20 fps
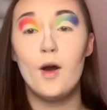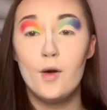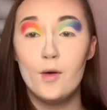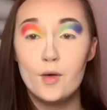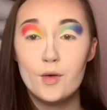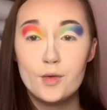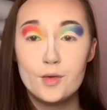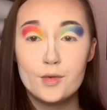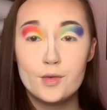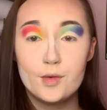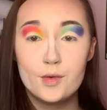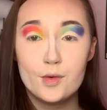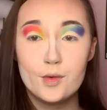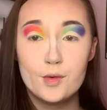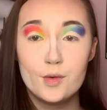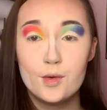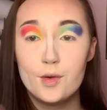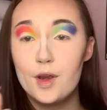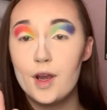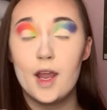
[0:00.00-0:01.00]
Oh.
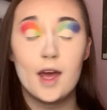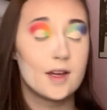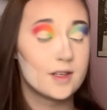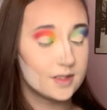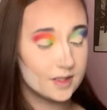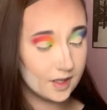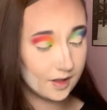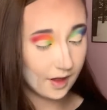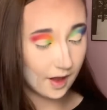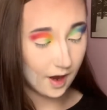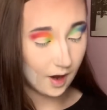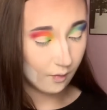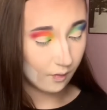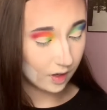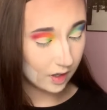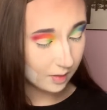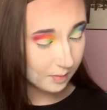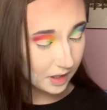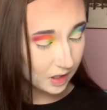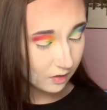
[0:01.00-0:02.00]
Next to that, we're
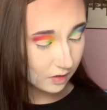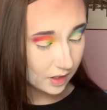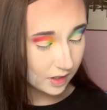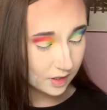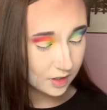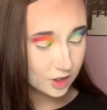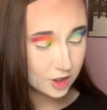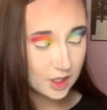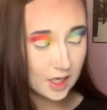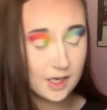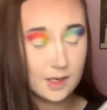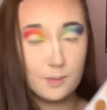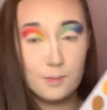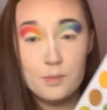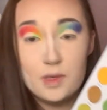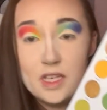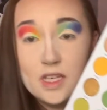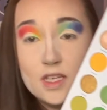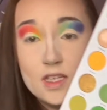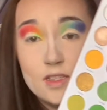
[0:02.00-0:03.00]
gonna be going to the shade
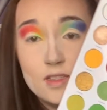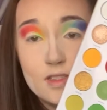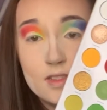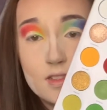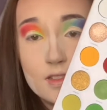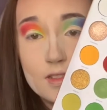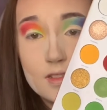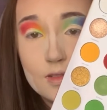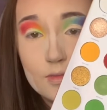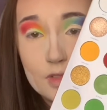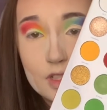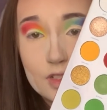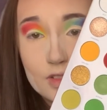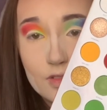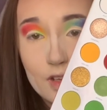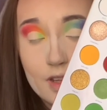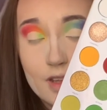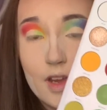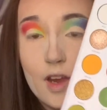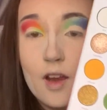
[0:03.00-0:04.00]
Peace, which is
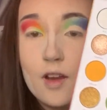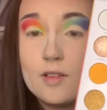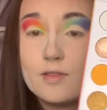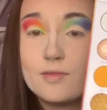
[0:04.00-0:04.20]
right there.